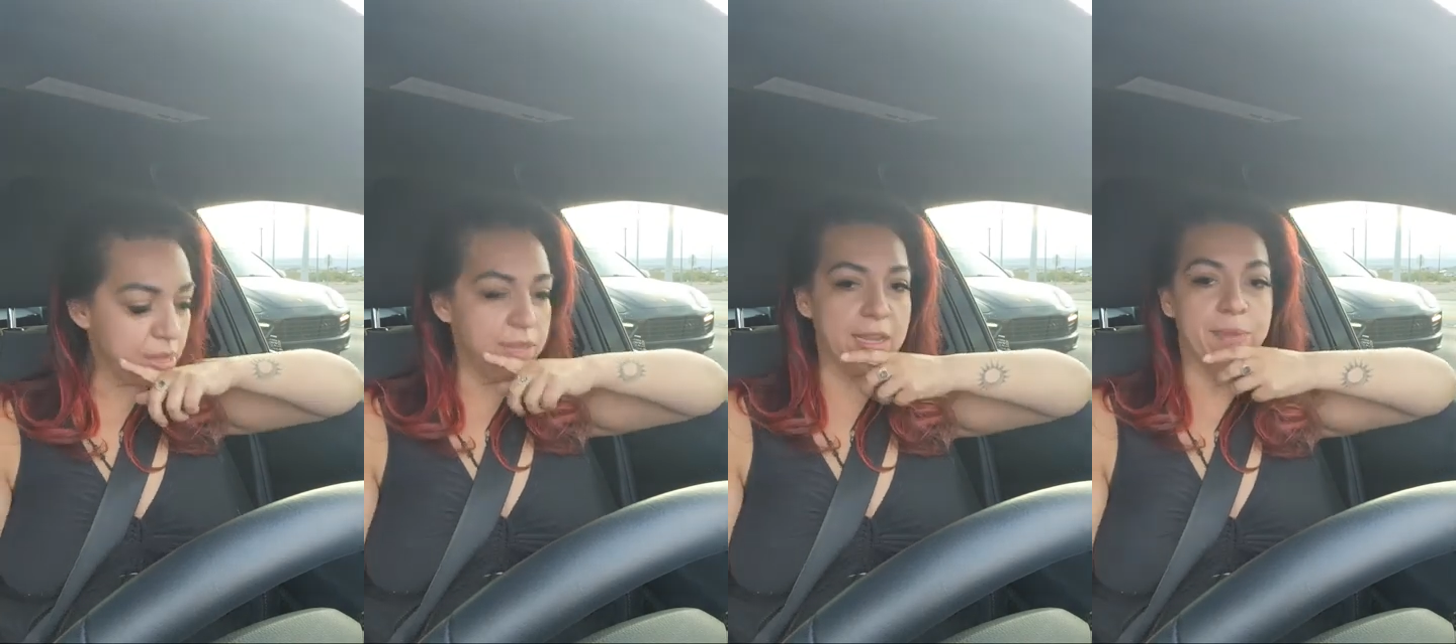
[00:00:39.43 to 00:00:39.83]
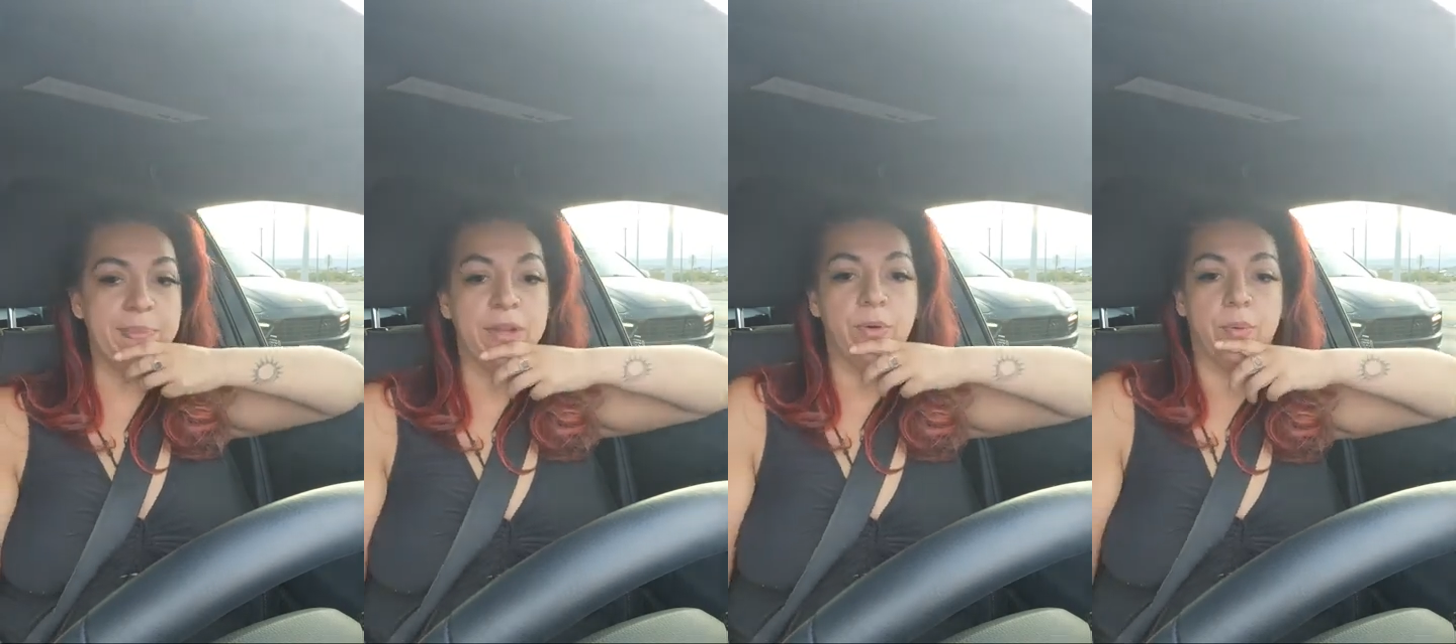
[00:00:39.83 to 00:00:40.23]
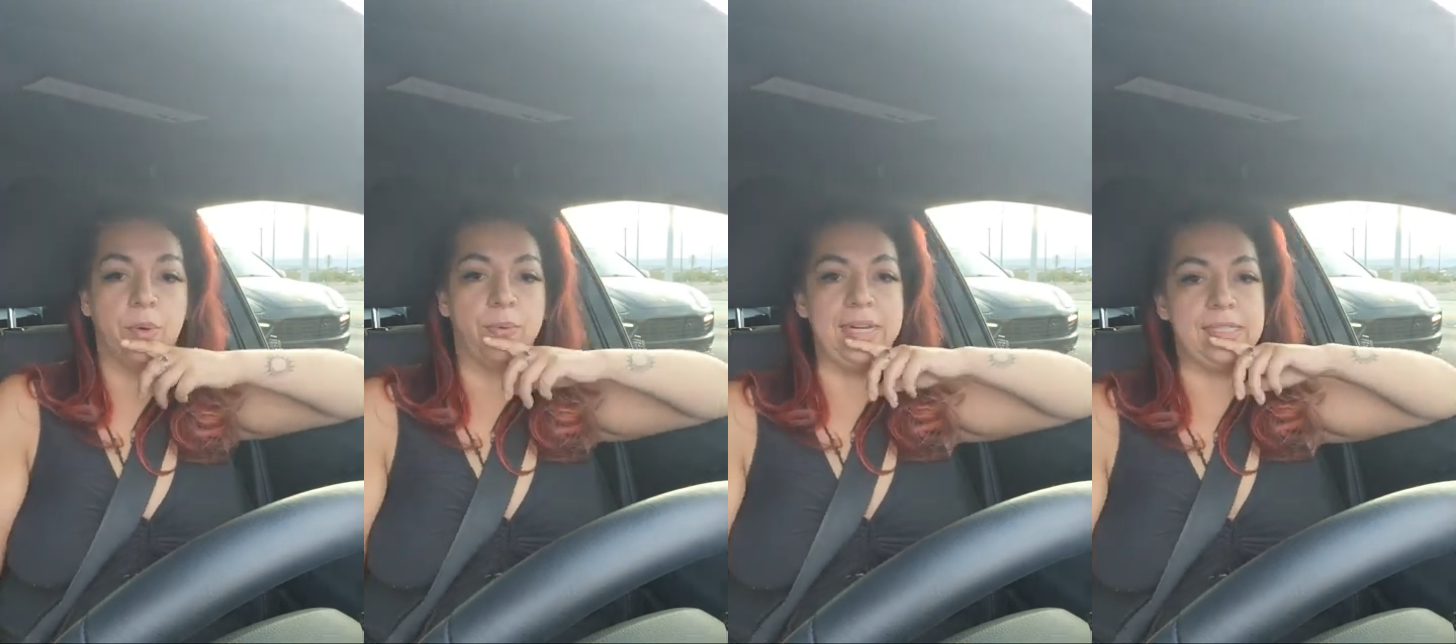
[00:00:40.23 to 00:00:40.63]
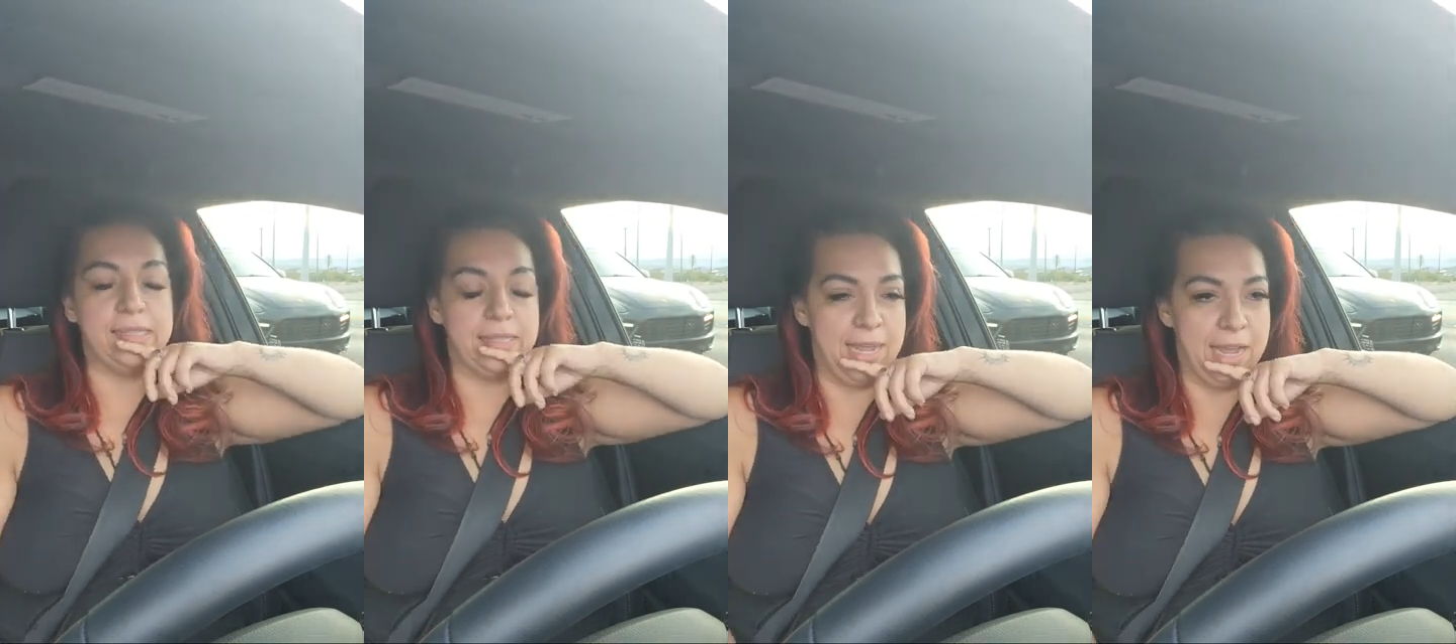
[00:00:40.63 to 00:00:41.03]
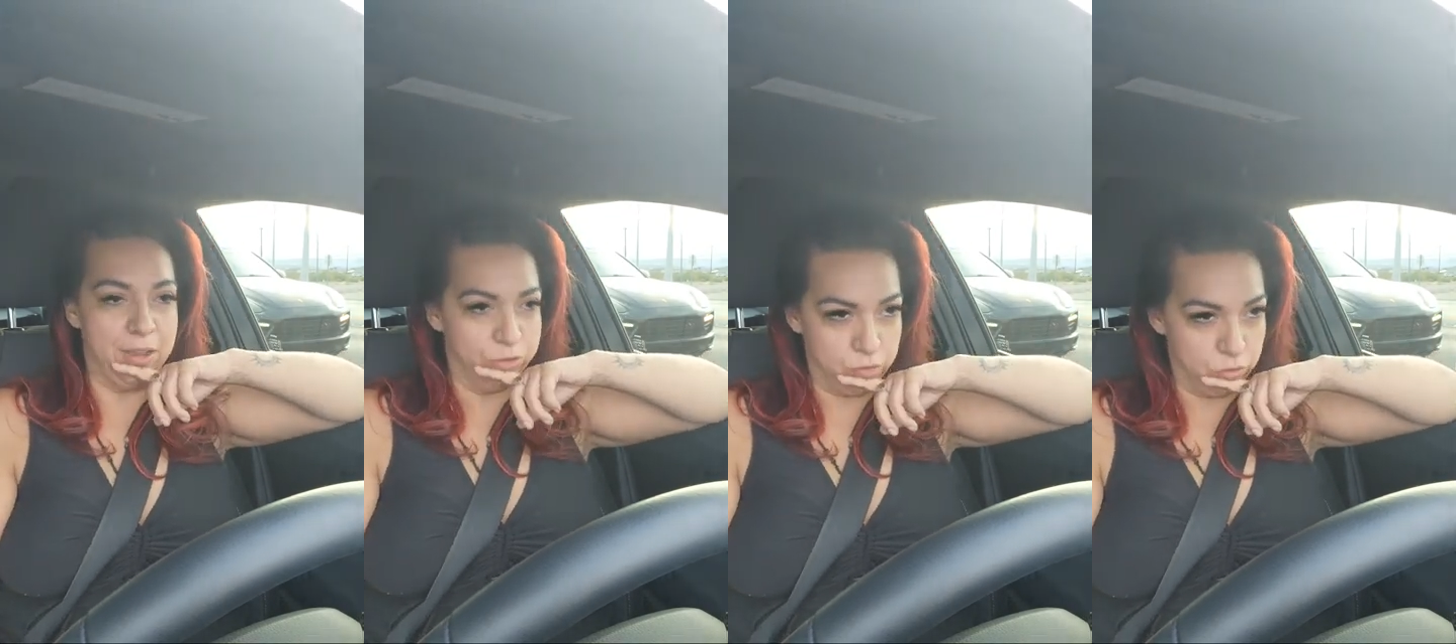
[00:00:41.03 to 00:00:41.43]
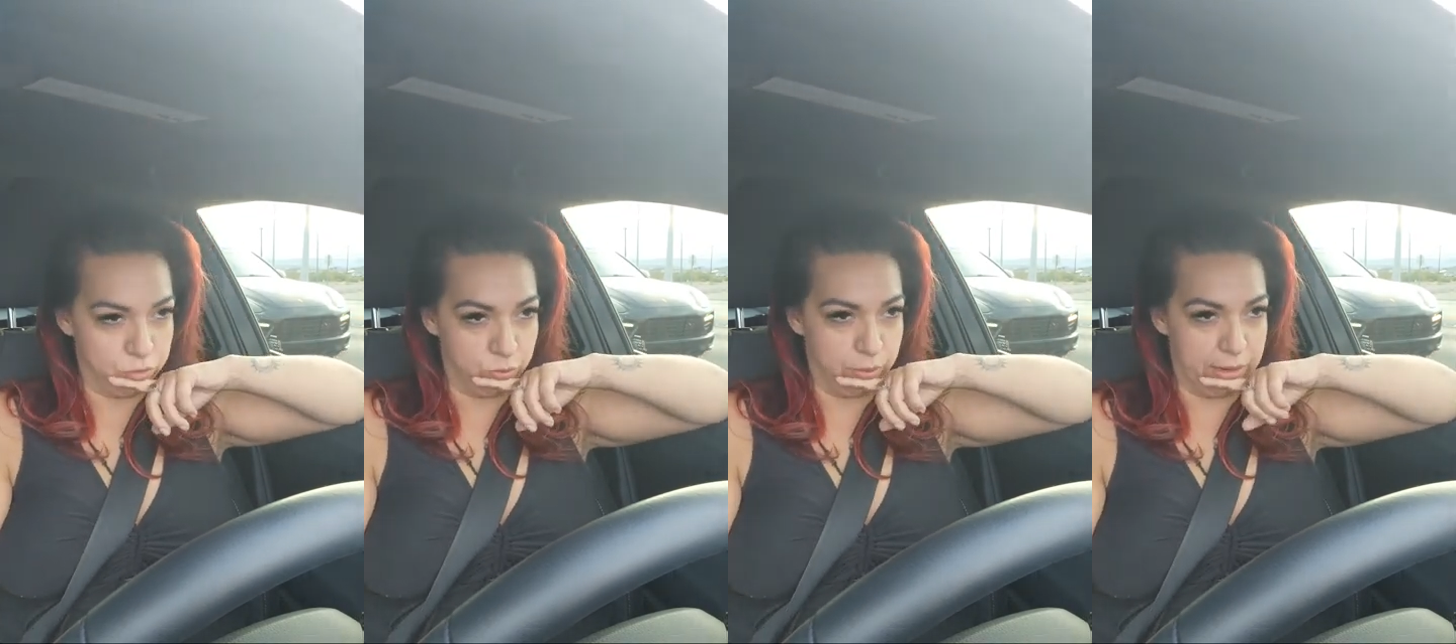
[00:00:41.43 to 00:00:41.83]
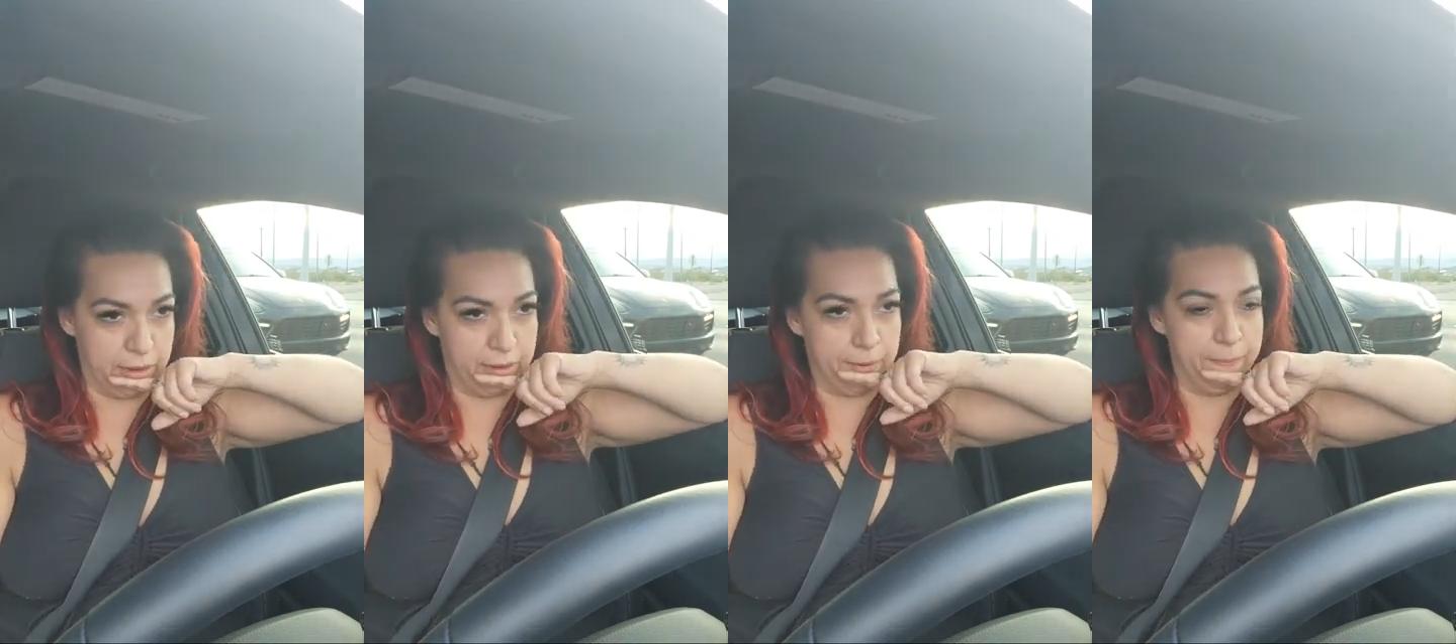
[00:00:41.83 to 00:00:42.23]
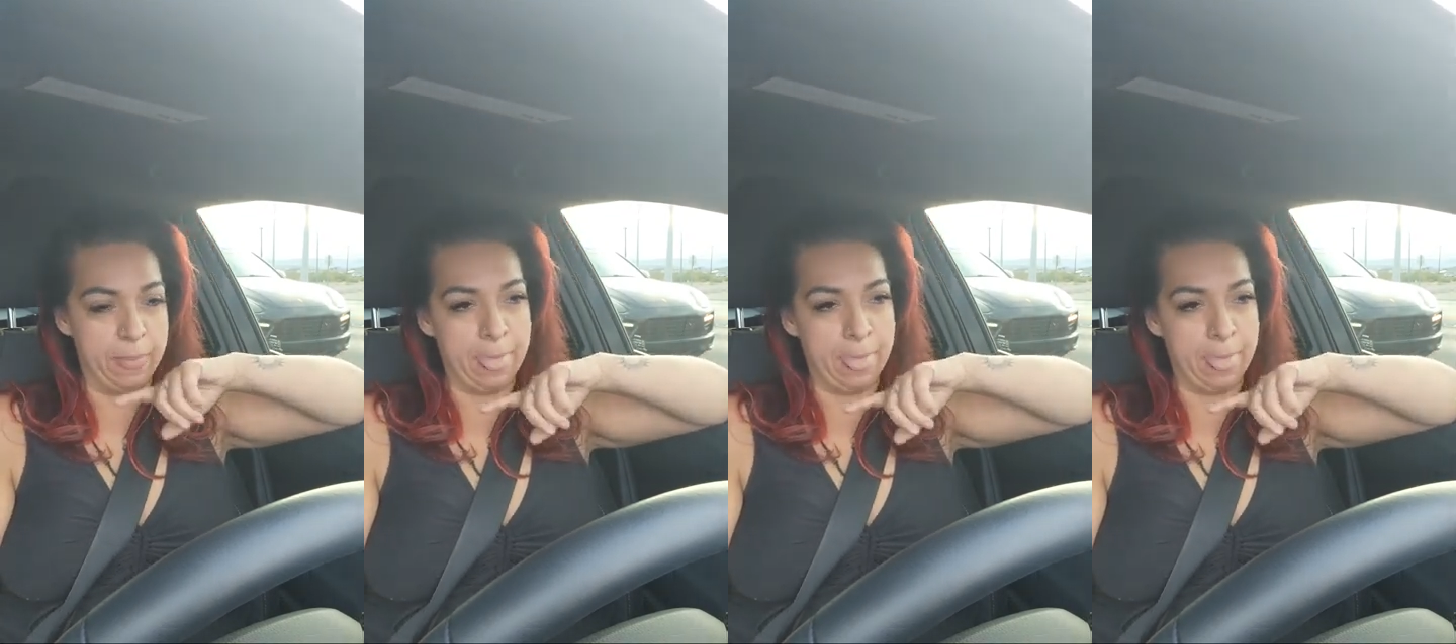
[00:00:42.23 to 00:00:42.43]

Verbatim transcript: like me or were raised in a household where